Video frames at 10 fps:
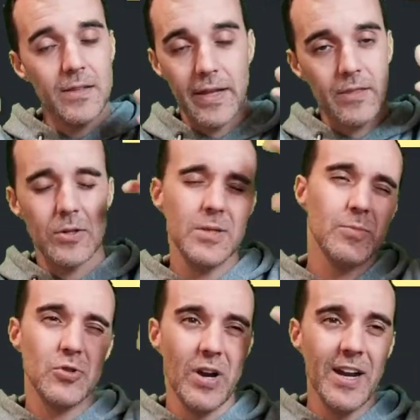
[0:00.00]
Like, there's some
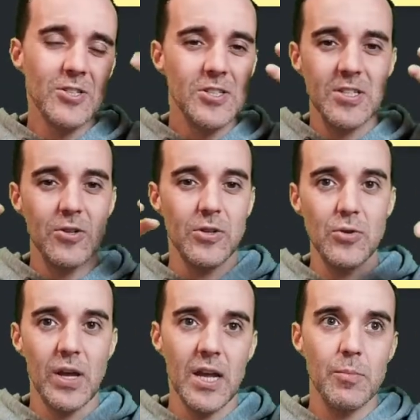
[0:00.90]
strategies here that you
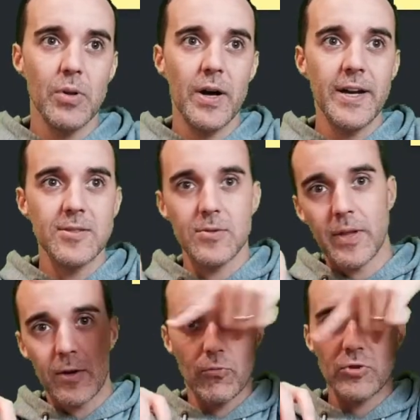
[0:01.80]
can apply to
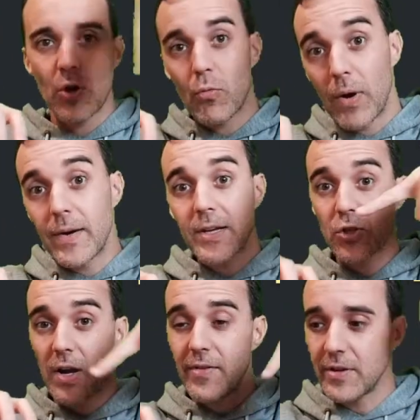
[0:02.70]
like start routing
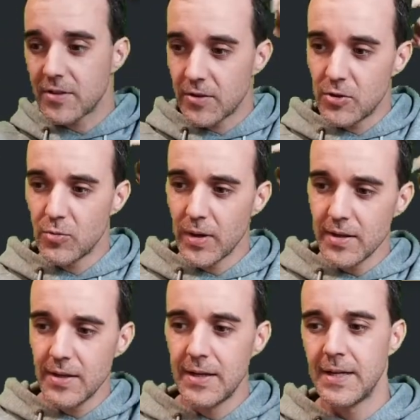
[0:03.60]
traffic to the new one,
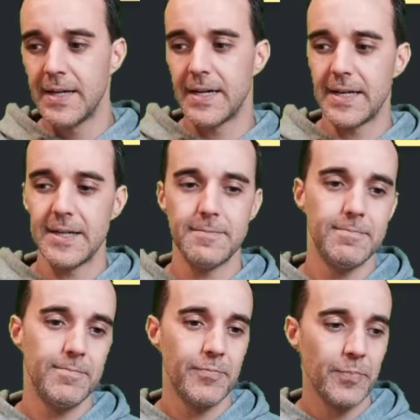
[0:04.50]

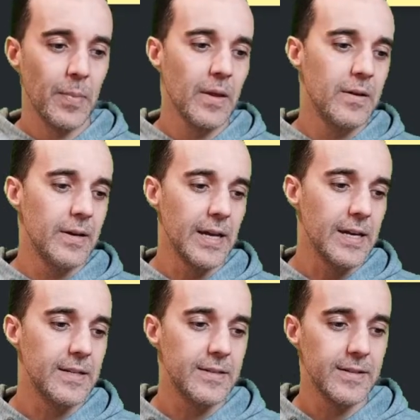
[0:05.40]

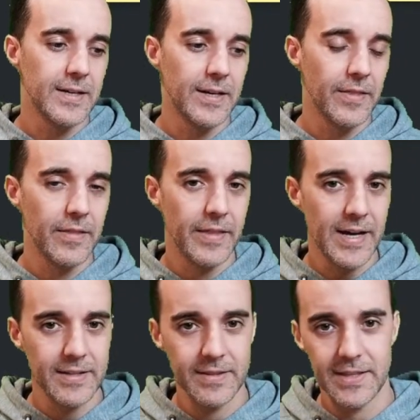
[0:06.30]
and
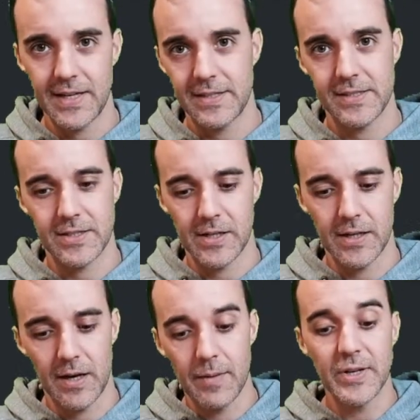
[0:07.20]
that is
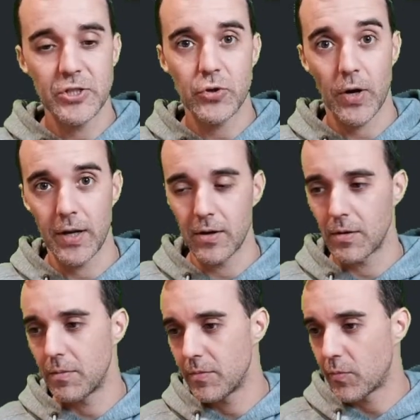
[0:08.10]
a much trickier
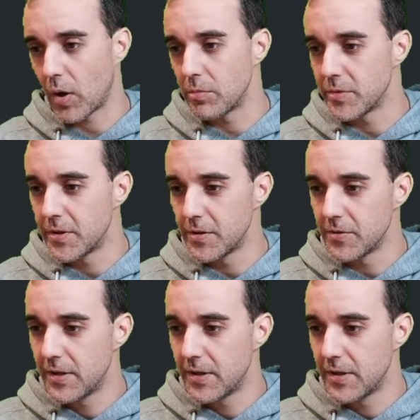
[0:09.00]
problem to do.